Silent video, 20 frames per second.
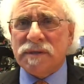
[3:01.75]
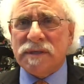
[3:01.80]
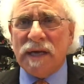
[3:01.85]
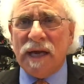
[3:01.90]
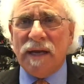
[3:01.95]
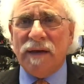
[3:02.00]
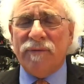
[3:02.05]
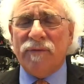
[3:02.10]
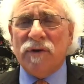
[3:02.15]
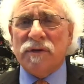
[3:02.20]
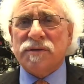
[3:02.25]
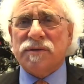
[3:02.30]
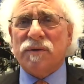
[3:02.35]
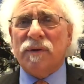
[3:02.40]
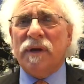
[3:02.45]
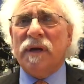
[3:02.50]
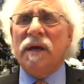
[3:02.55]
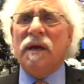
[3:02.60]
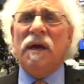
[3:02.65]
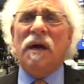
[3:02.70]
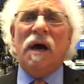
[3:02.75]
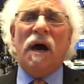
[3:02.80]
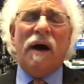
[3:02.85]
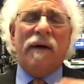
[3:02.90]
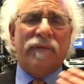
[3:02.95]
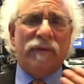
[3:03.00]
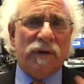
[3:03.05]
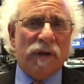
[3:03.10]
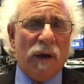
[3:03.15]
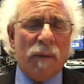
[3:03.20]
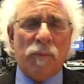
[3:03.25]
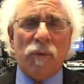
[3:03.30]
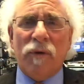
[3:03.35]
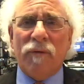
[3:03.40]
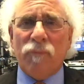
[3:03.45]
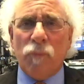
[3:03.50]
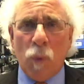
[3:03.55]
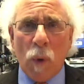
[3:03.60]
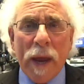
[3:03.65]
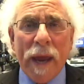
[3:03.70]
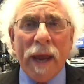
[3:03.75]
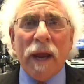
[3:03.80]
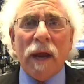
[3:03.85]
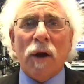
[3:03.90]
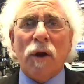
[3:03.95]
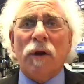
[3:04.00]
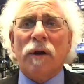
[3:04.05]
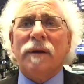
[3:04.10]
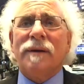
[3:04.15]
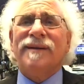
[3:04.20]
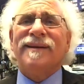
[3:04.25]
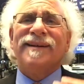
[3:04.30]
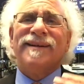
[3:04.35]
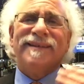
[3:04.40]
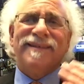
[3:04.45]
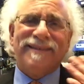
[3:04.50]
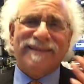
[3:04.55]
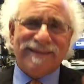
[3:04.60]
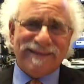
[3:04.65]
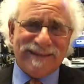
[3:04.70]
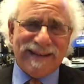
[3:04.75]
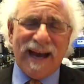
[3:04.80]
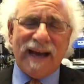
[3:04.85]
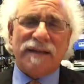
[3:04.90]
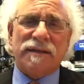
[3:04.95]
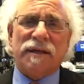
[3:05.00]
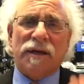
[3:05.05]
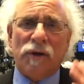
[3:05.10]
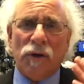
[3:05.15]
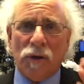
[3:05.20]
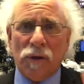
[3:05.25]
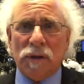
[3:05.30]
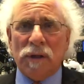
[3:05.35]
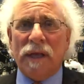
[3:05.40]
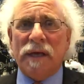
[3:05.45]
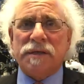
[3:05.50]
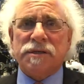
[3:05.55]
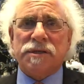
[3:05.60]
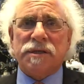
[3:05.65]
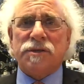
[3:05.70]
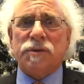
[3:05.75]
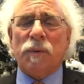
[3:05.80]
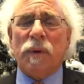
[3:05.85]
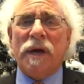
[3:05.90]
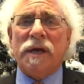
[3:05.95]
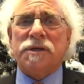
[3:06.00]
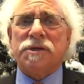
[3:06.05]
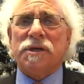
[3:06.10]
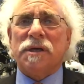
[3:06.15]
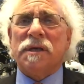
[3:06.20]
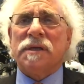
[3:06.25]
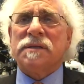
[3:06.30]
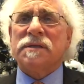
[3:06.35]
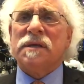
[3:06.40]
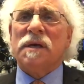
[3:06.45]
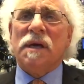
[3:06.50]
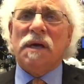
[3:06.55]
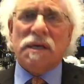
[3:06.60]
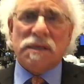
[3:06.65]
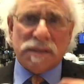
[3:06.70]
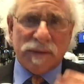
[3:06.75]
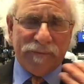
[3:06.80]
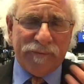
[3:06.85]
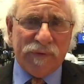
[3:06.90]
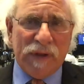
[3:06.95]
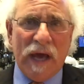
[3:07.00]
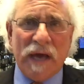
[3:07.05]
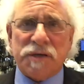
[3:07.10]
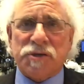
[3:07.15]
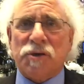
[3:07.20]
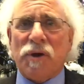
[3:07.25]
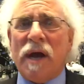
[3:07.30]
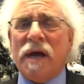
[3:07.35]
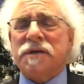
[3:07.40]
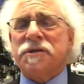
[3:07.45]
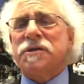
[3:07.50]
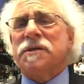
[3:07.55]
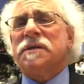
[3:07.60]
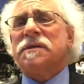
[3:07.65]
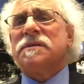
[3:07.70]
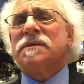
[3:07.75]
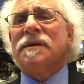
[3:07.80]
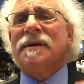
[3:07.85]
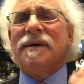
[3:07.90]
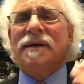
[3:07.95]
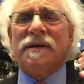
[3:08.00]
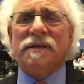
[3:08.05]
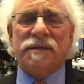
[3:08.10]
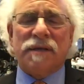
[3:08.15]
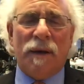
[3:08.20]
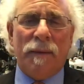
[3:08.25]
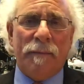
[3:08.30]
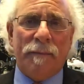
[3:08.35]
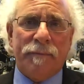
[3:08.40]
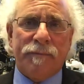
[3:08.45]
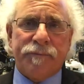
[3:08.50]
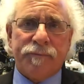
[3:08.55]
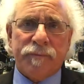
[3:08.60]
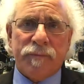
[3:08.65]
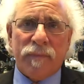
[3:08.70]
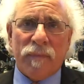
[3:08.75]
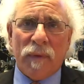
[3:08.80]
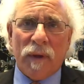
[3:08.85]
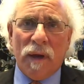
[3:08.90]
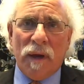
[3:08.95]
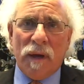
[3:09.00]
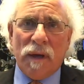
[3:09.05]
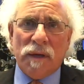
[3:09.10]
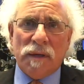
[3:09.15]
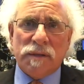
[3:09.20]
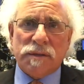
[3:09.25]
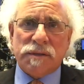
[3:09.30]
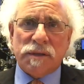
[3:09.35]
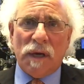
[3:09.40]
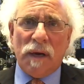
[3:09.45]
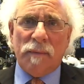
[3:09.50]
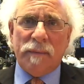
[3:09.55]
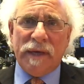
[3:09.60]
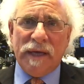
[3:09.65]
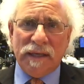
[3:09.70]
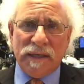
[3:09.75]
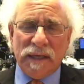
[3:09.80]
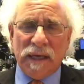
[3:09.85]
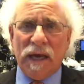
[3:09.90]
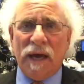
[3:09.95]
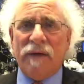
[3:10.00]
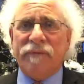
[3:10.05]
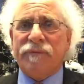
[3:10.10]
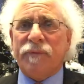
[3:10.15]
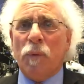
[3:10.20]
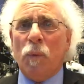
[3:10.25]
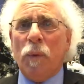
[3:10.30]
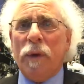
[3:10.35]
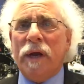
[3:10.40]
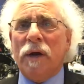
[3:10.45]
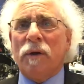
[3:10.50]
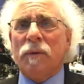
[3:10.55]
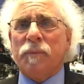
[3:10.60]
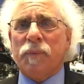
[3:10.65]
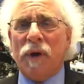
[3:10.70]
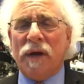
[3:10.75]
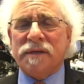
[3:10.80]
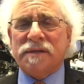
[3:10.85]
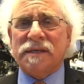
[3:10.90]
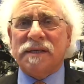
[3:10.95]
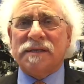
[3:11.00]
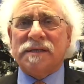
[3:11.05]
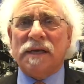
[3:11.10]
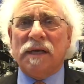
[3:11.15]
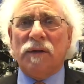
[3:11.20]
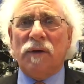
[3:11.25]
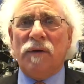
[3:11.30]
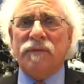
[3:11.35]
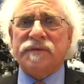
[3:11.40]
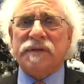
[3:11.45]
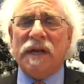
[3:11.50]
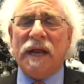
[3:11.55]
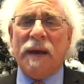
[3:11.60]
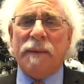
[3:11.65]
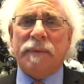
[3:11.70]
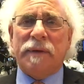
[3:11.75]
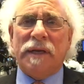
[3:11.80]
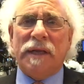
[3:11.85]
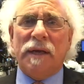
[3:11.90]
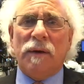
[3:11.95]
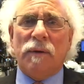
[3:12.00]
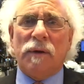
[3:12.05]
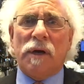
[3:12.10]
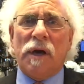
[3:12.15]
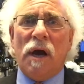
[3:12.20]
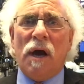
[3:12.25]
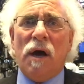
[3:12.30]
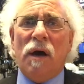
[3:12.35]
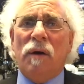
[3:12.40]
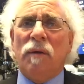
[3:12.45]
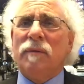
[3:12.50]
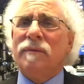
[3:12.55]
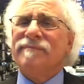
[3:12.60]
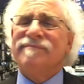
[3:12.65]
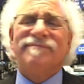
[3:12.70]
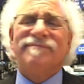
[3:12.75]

the anniversary of a number of weird technical glitch situations, some flash crashes, some ETF weird pricing sell-offs that happened a year ago.